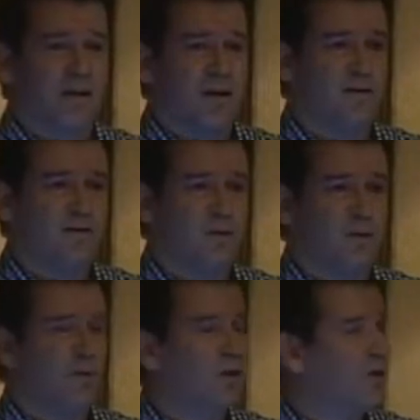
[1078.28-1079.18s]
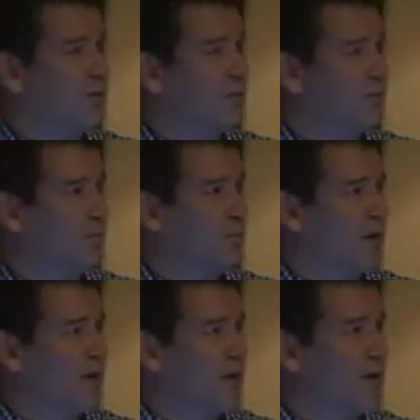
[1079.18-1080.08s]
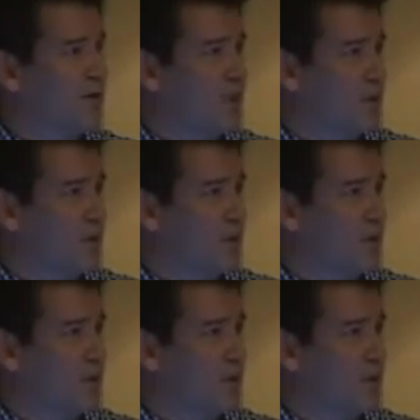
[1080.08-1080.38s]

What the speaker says: And so we want to look at how